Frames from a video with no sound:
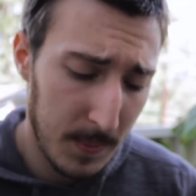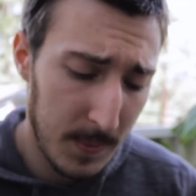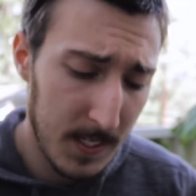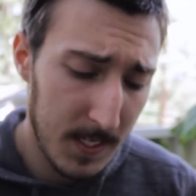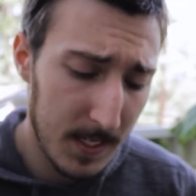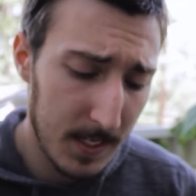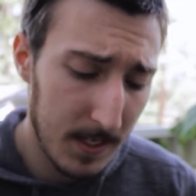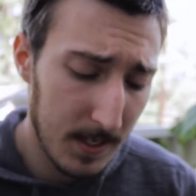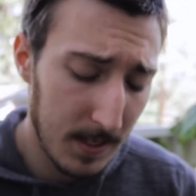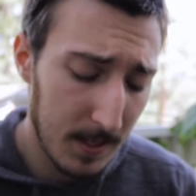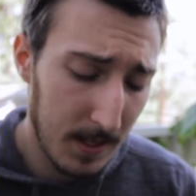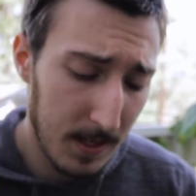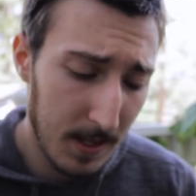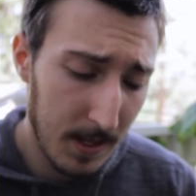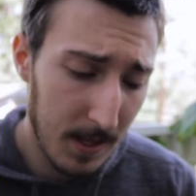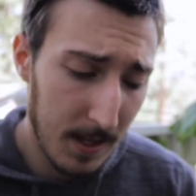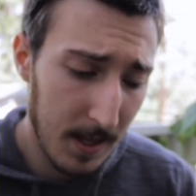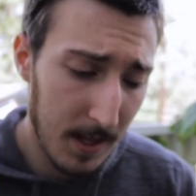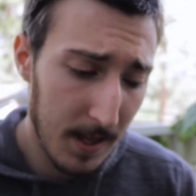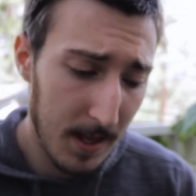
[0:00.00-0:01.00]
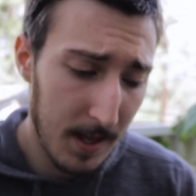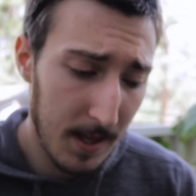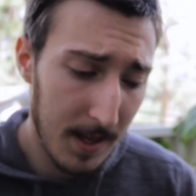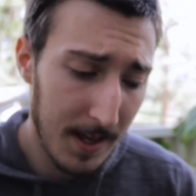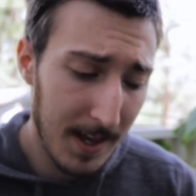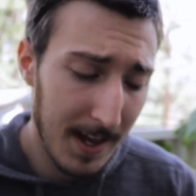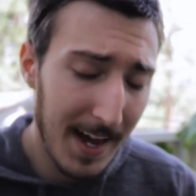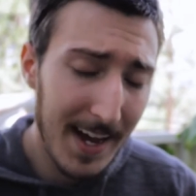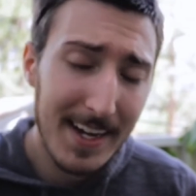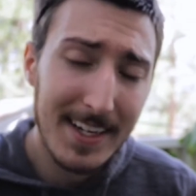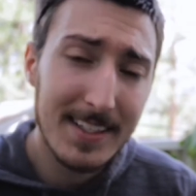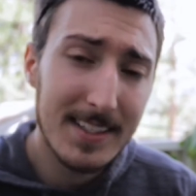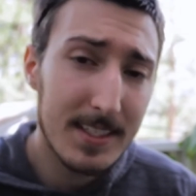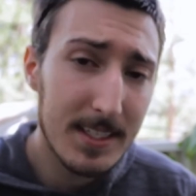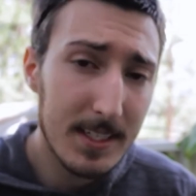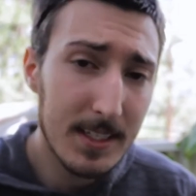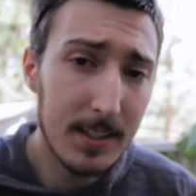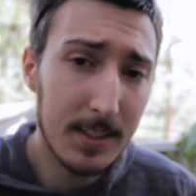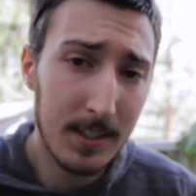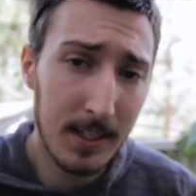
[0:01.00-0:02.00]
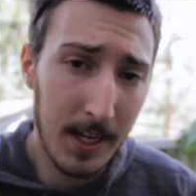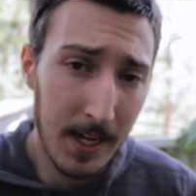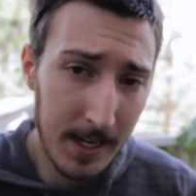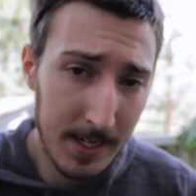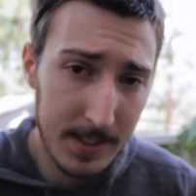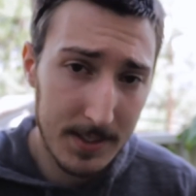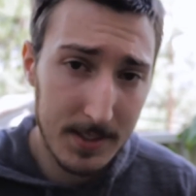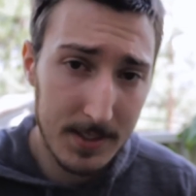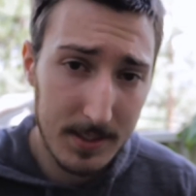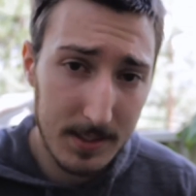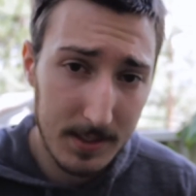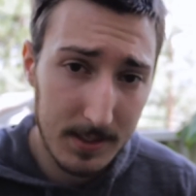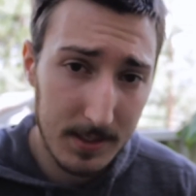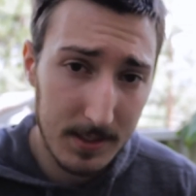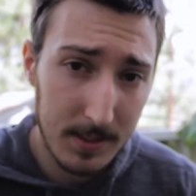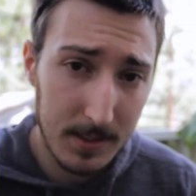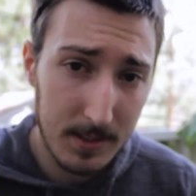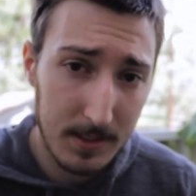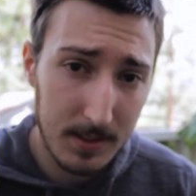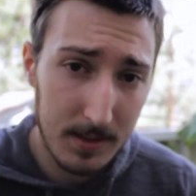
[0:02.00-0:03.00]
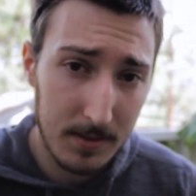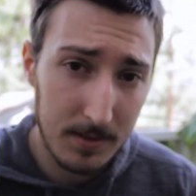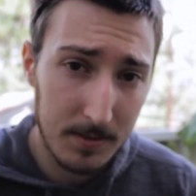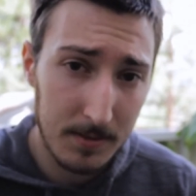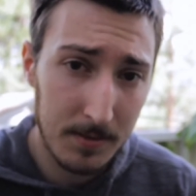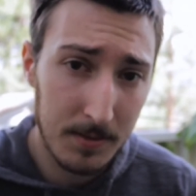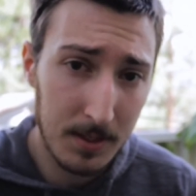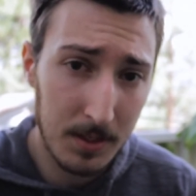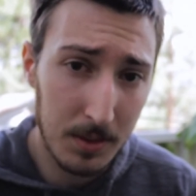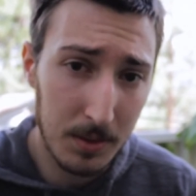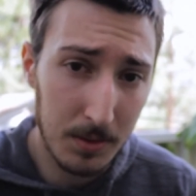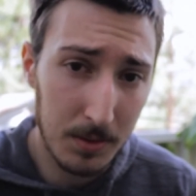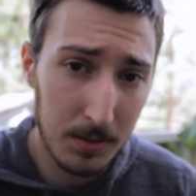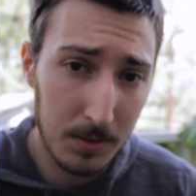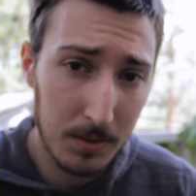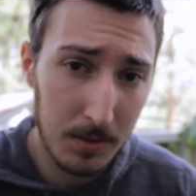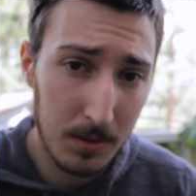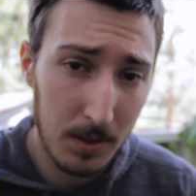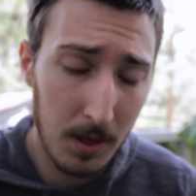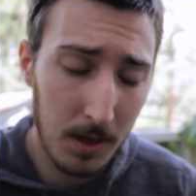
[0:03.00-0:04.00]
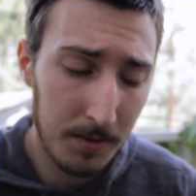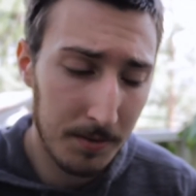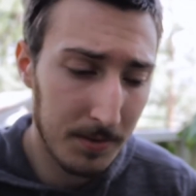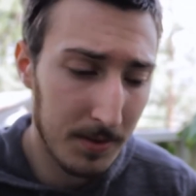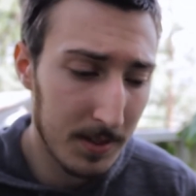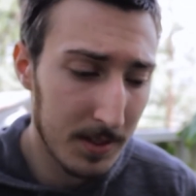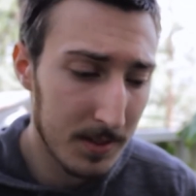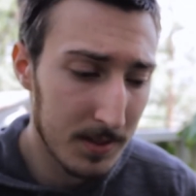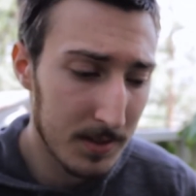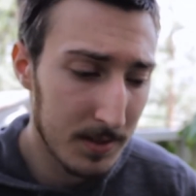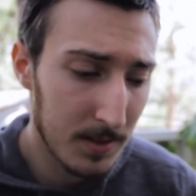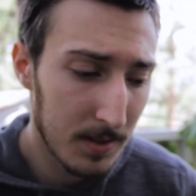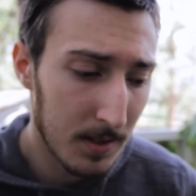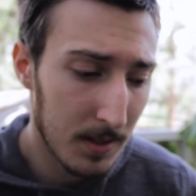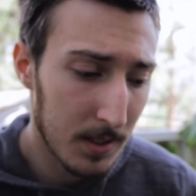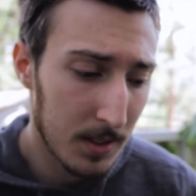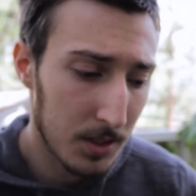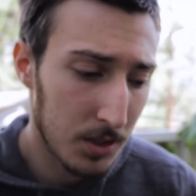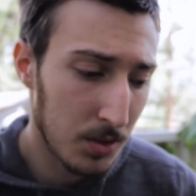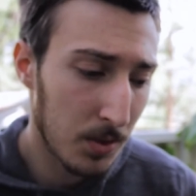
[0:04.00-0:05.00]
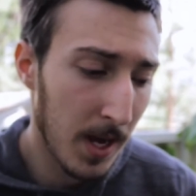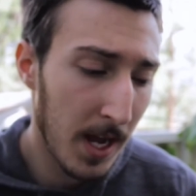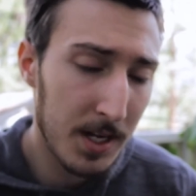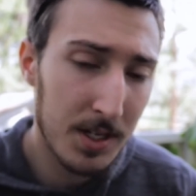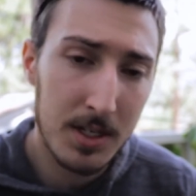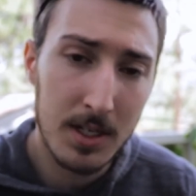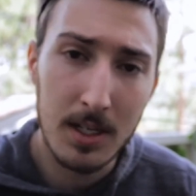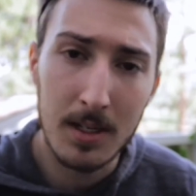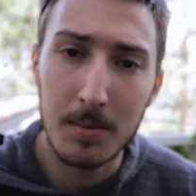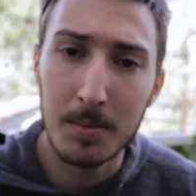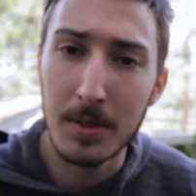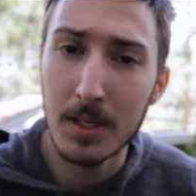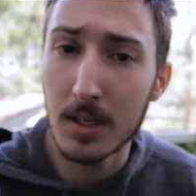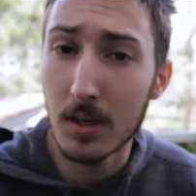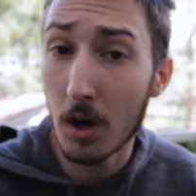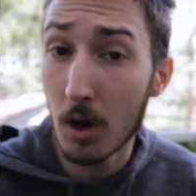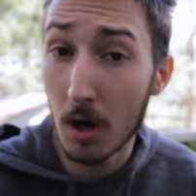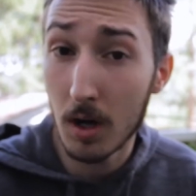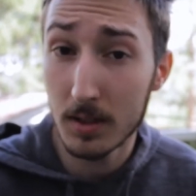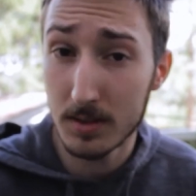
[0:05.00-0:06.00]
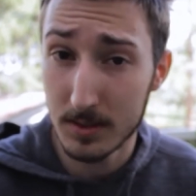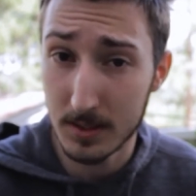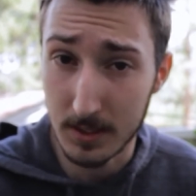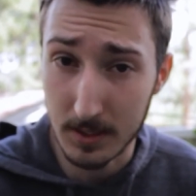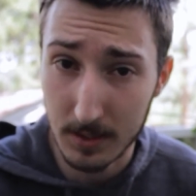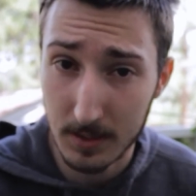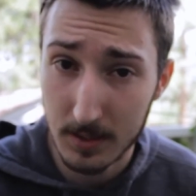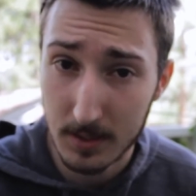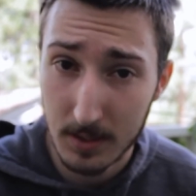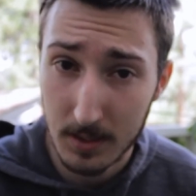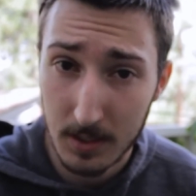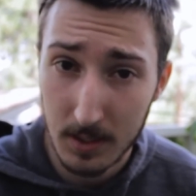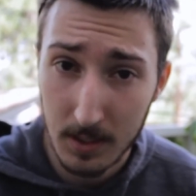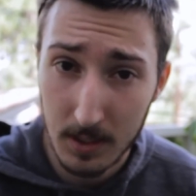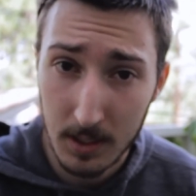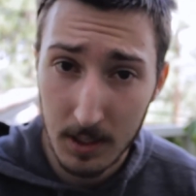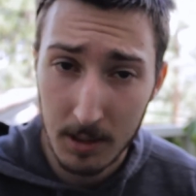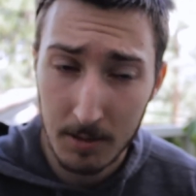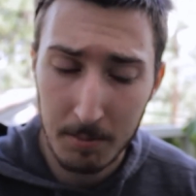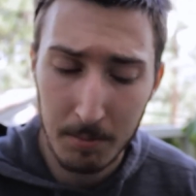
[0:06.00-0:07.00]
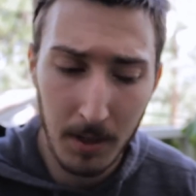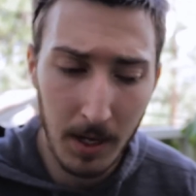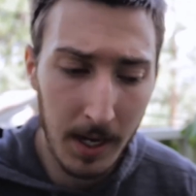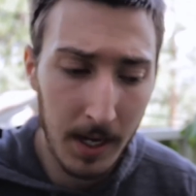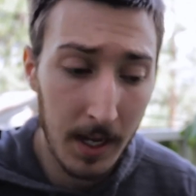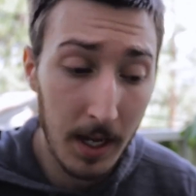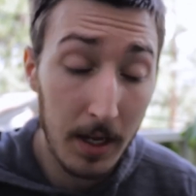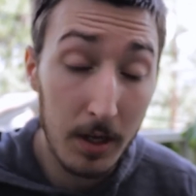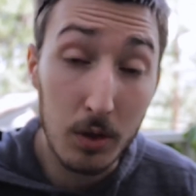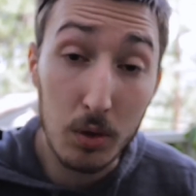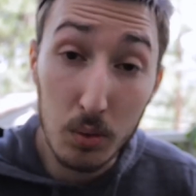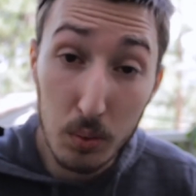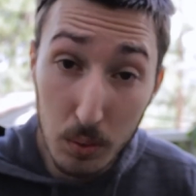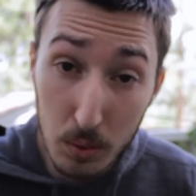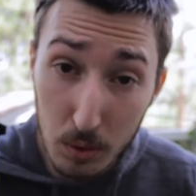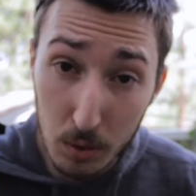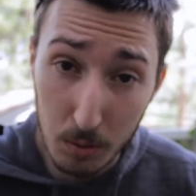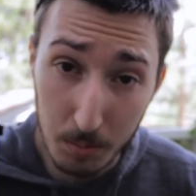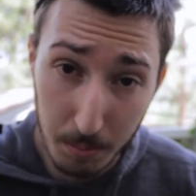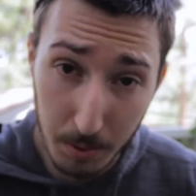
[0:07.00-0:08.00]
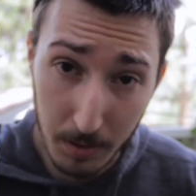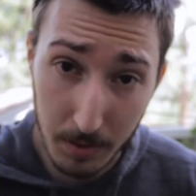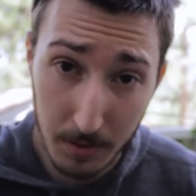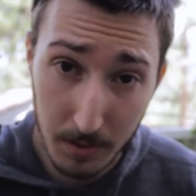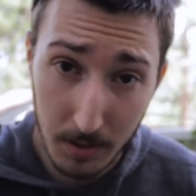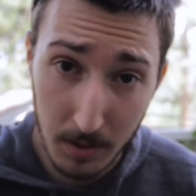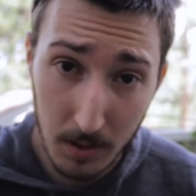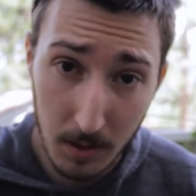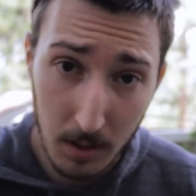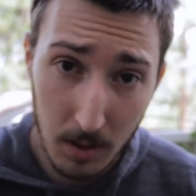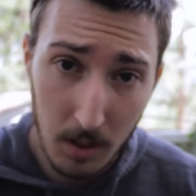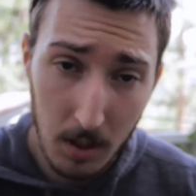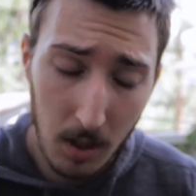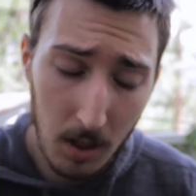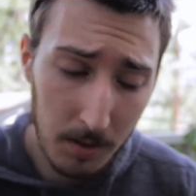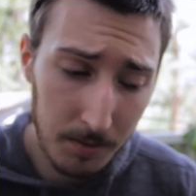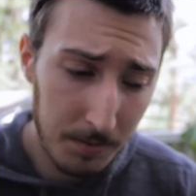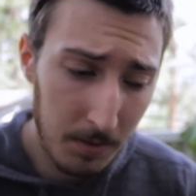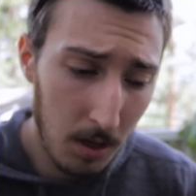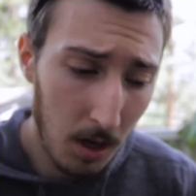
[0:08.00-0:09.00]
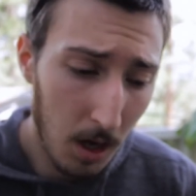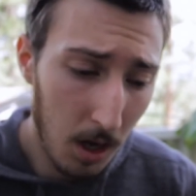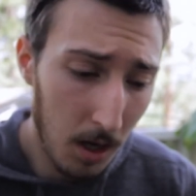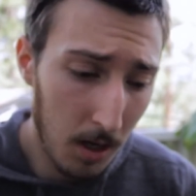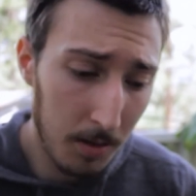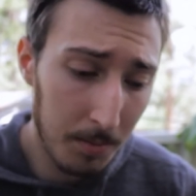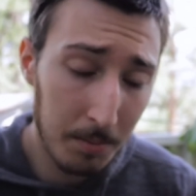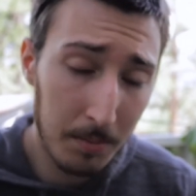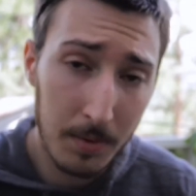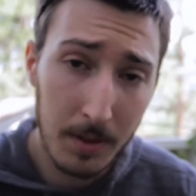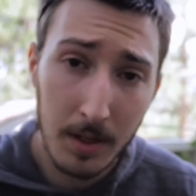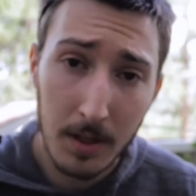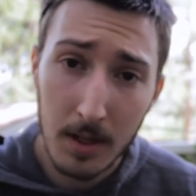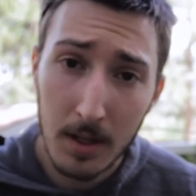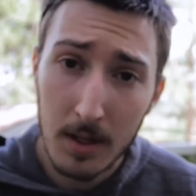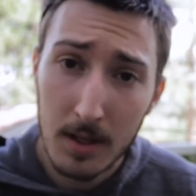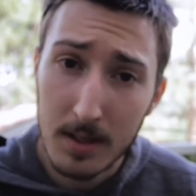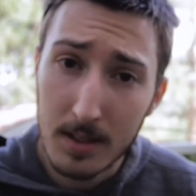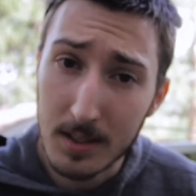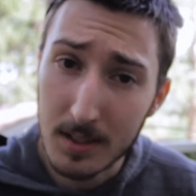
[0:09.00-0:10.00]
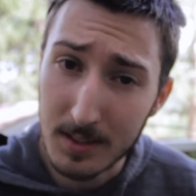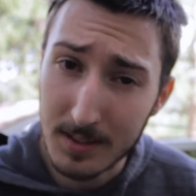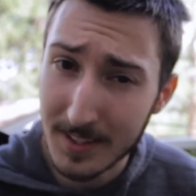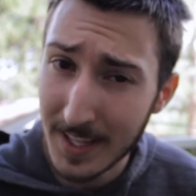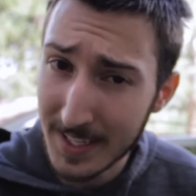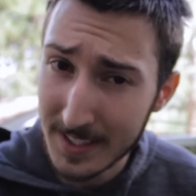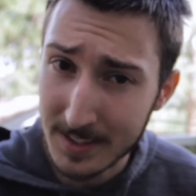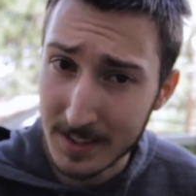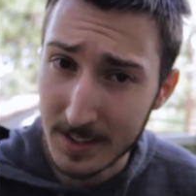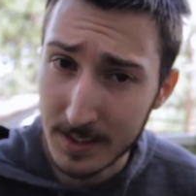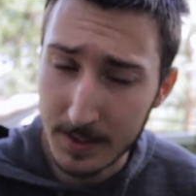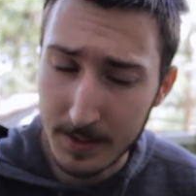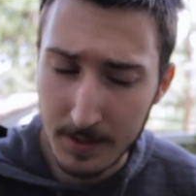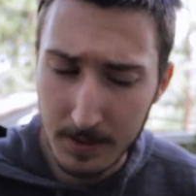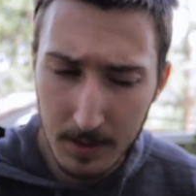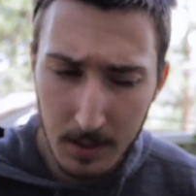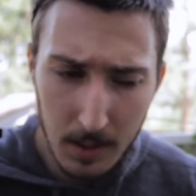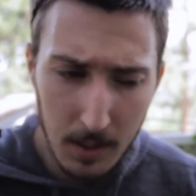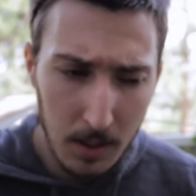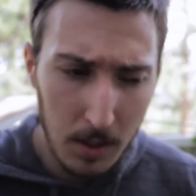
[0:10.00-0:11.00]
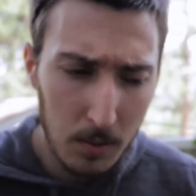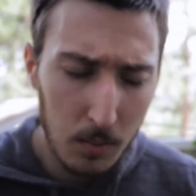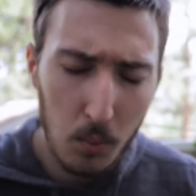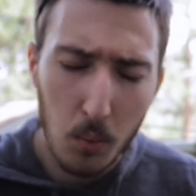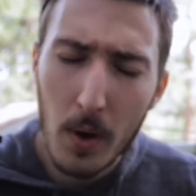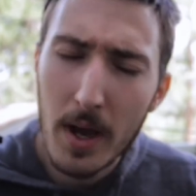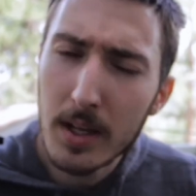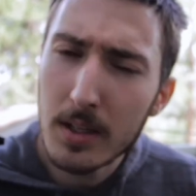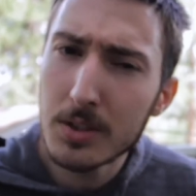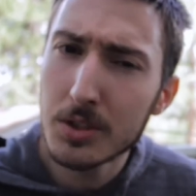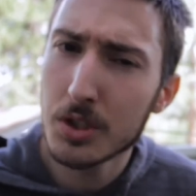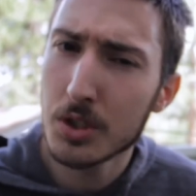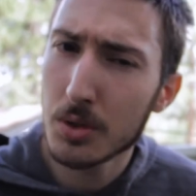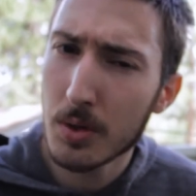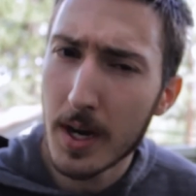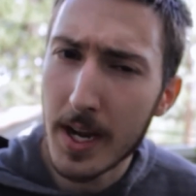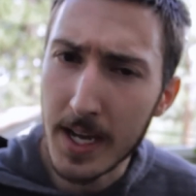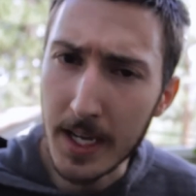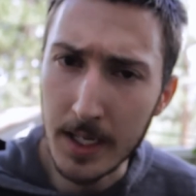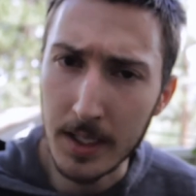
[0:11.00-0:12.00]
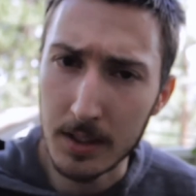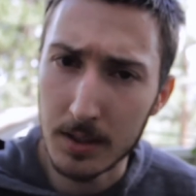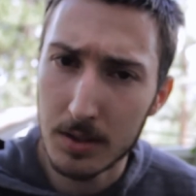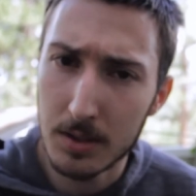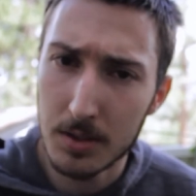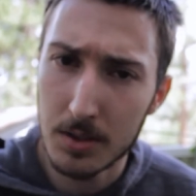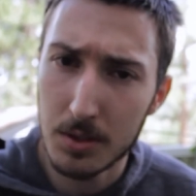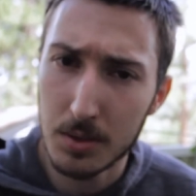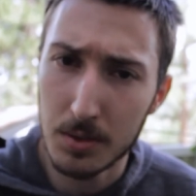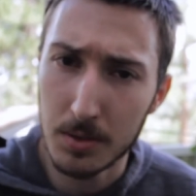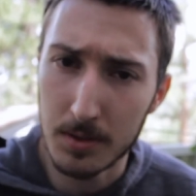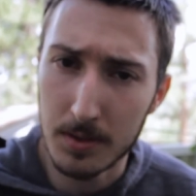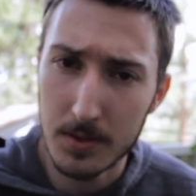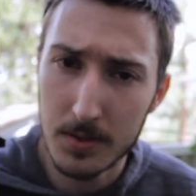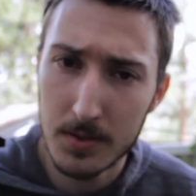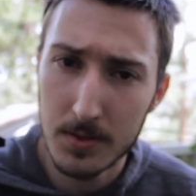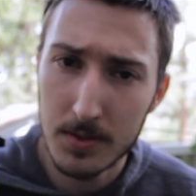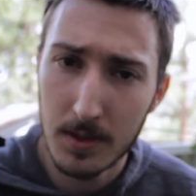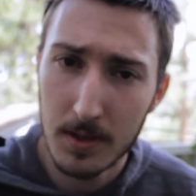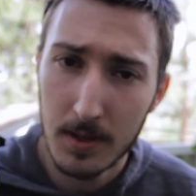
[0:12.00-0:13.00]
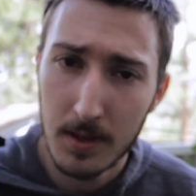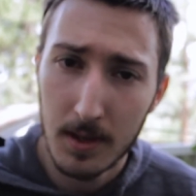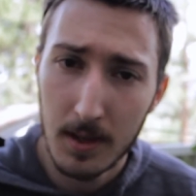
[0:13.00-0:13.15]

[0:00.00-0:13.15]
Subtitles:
The idealized view of this tragedy being halted by a group of calm, collected, well-trained shooters